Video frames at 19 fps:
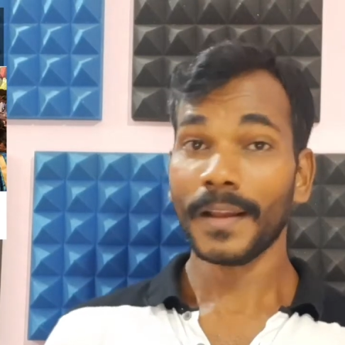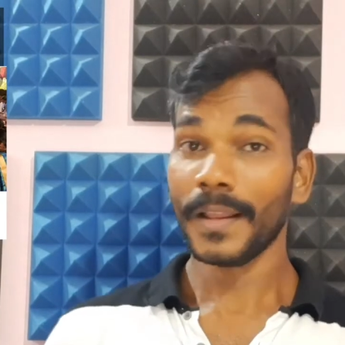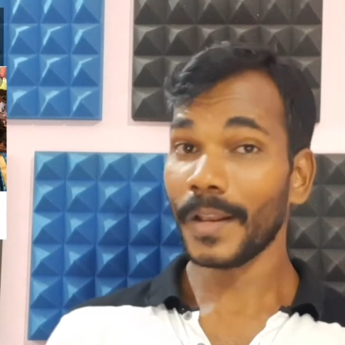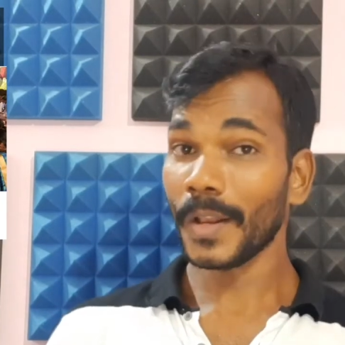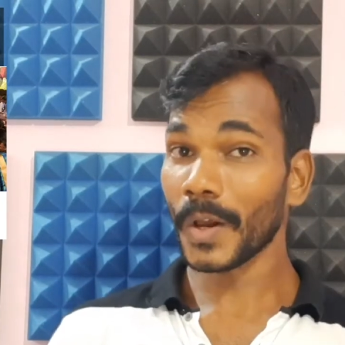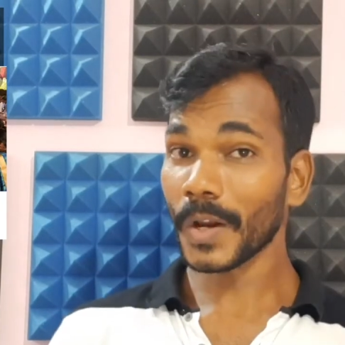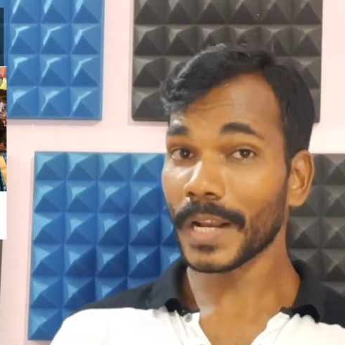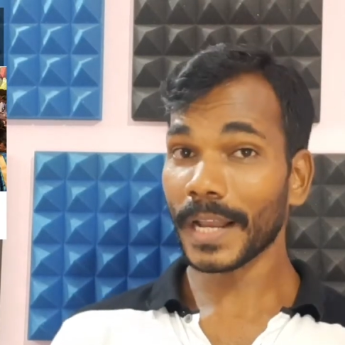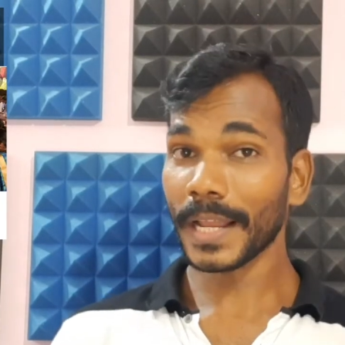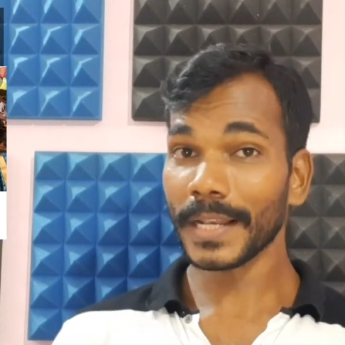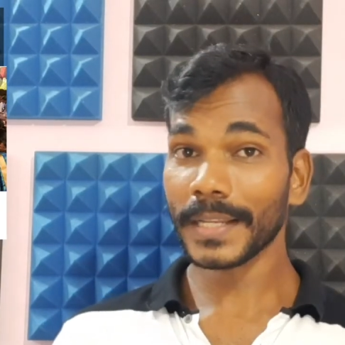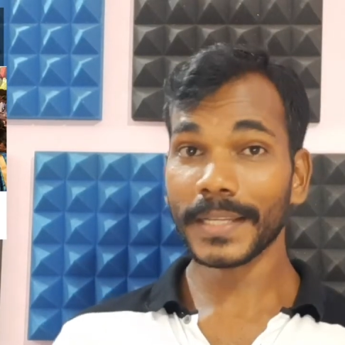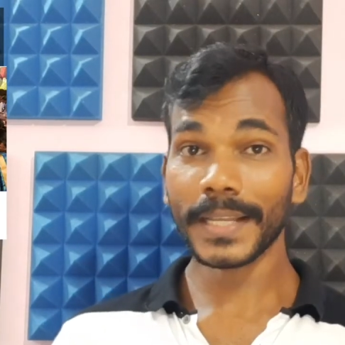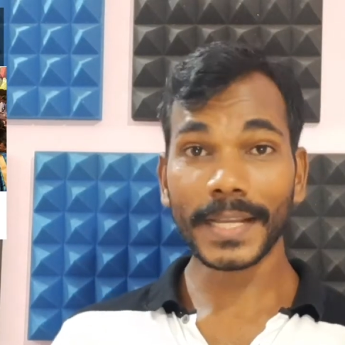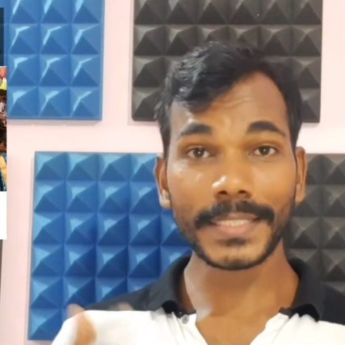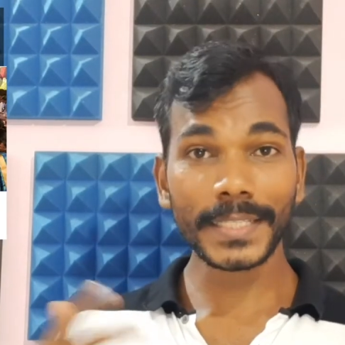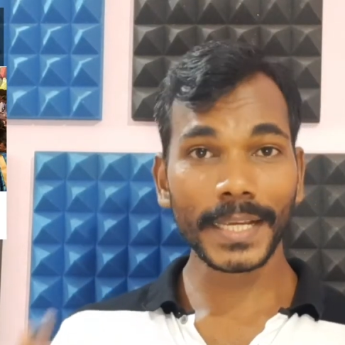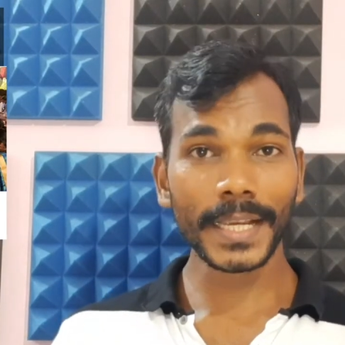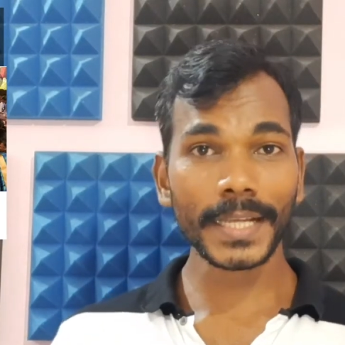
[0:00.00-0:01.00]
Local
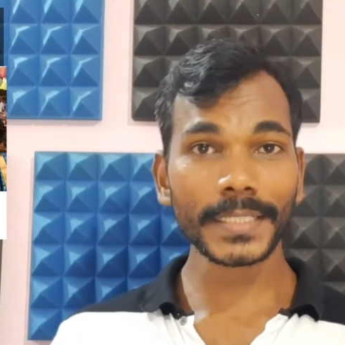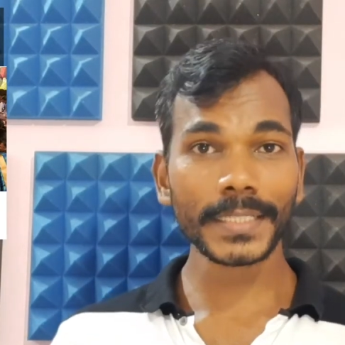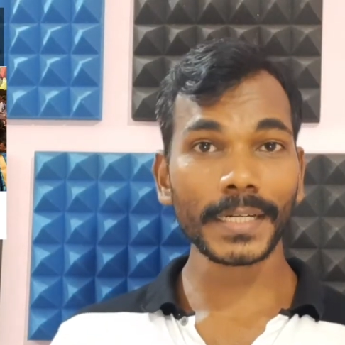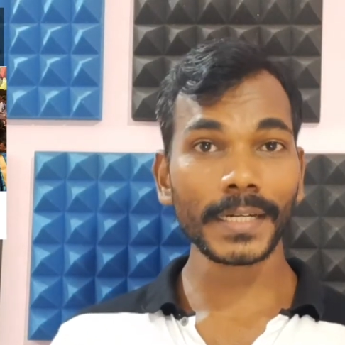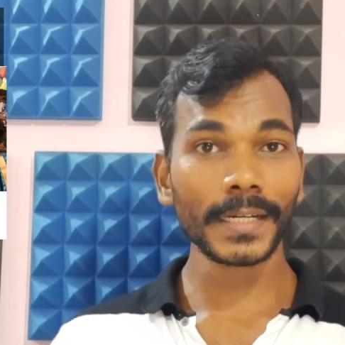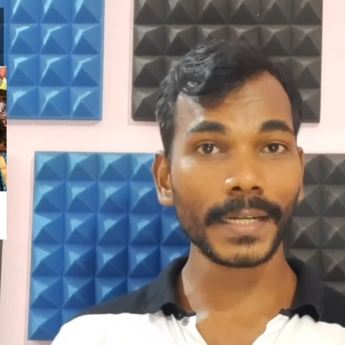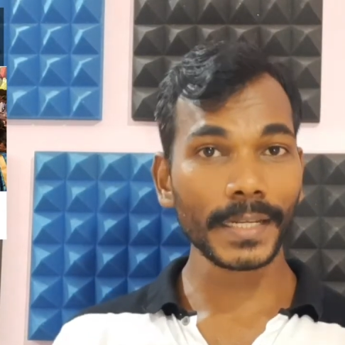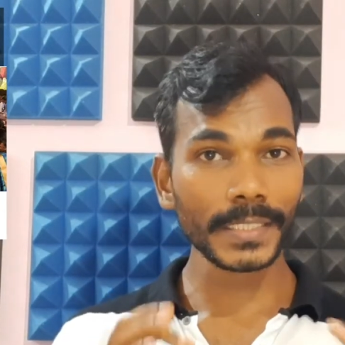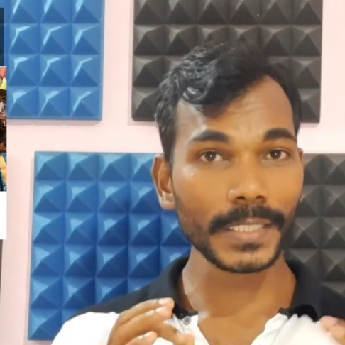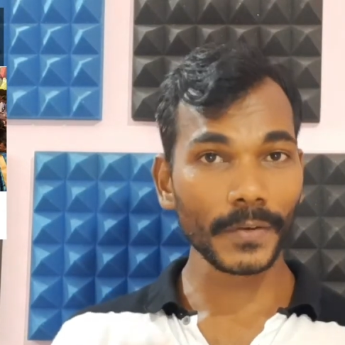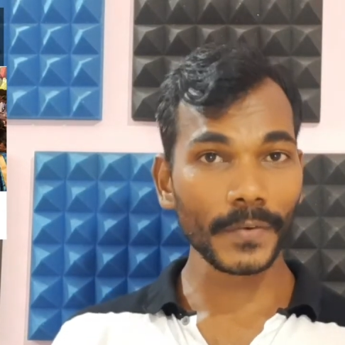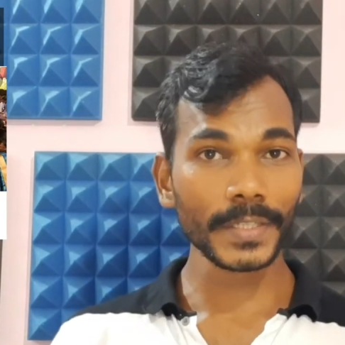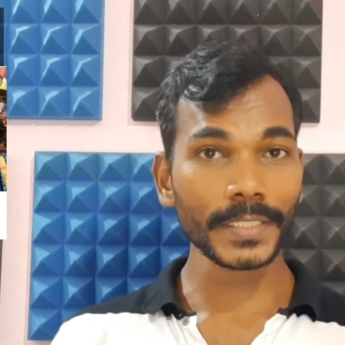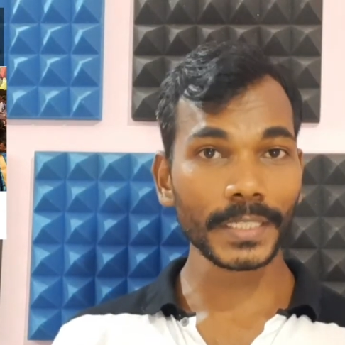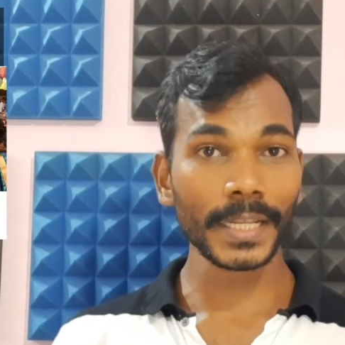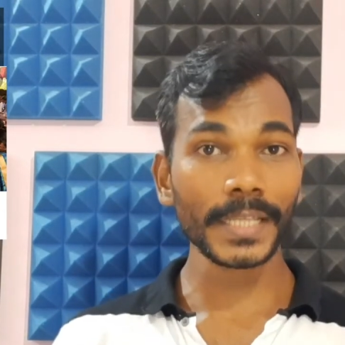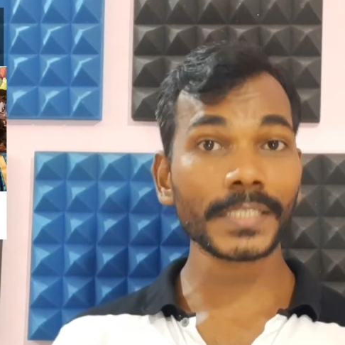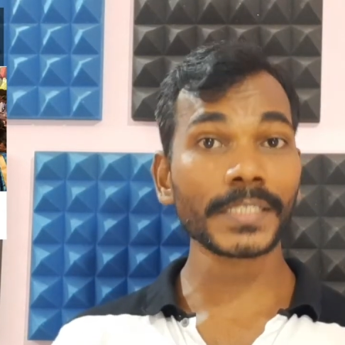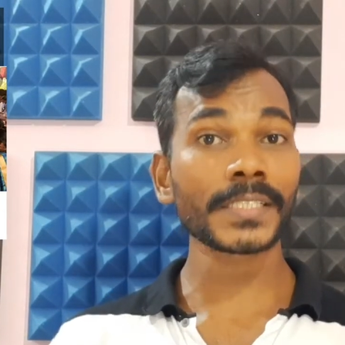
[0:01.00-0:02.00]
educational
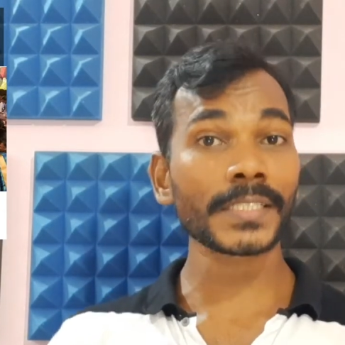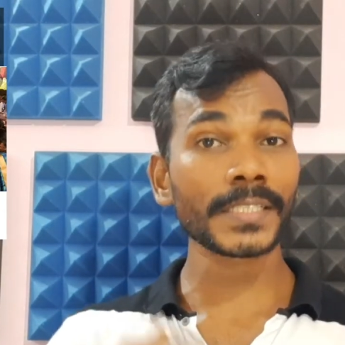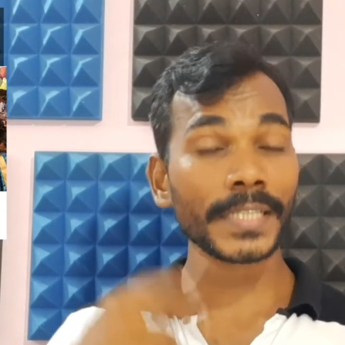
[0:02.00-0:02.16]
reservation is